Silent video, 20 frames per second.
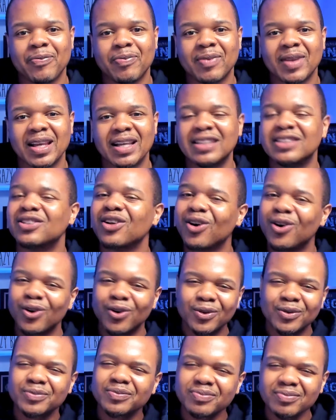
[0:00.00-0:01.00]
And
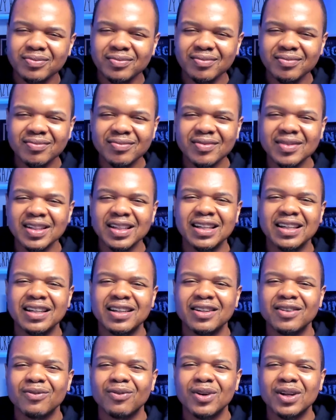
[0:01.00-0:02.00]
so
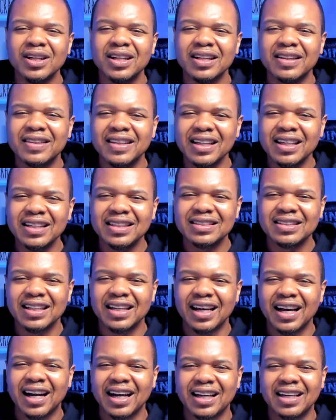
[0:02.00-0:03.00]
one of the things that
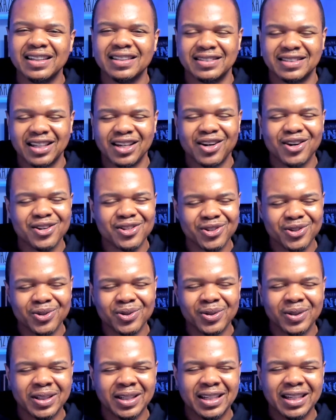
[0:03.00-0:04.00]
I can tell
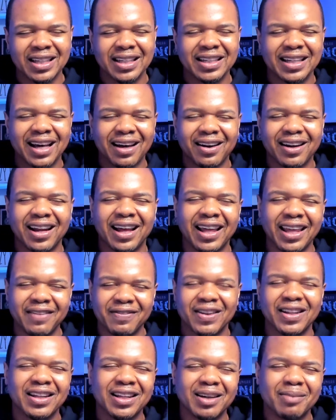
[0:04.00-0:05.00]
you now that I
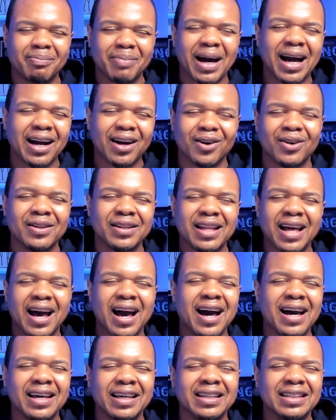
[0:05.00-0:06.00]
even look back on
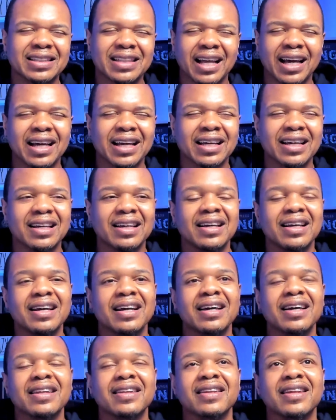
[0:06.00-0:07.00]
that is like
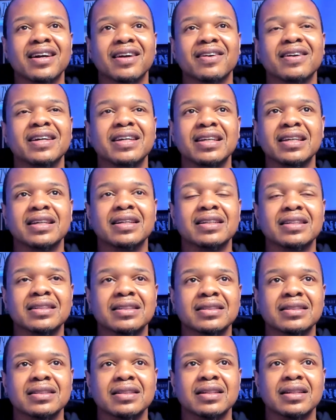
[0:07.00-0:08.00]
there
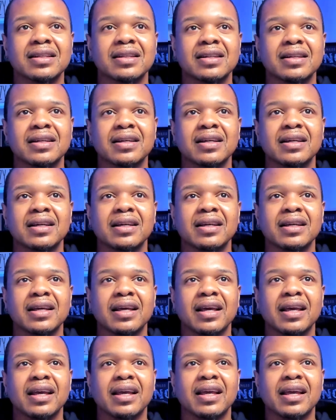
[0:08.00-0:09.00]
is
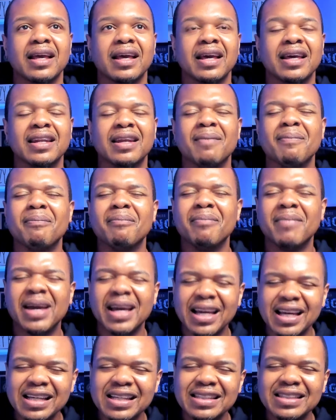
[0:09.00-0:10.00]
an
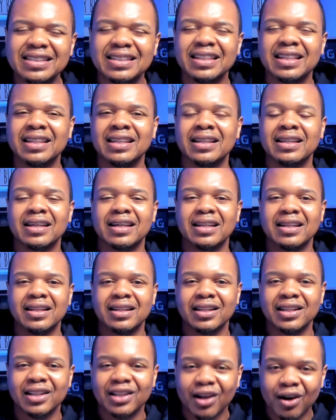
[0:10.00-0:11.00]
amazing
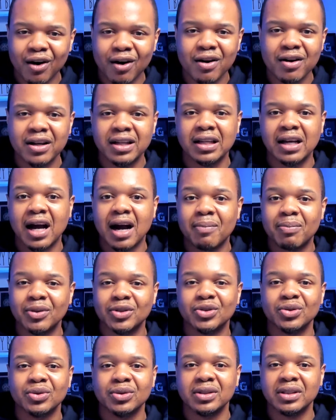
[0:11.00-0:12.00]
learning
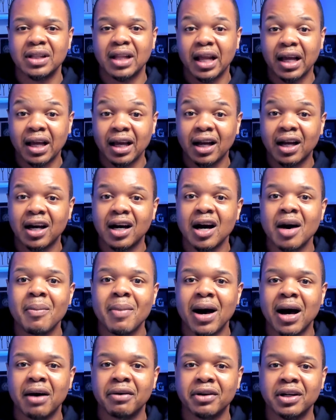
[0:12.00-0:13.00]
opportunity that can come
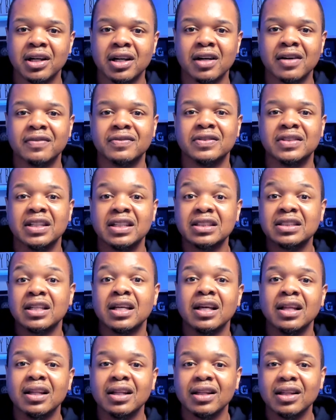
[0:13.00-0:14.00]
out of just
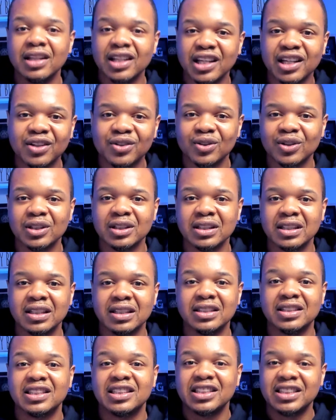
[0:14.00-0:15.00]
literally
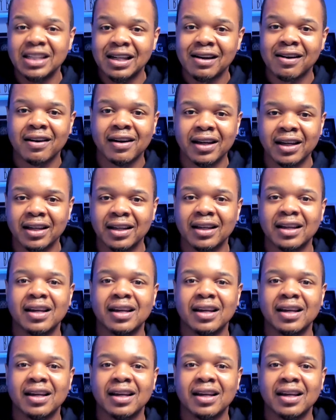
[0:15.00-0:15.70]
sharing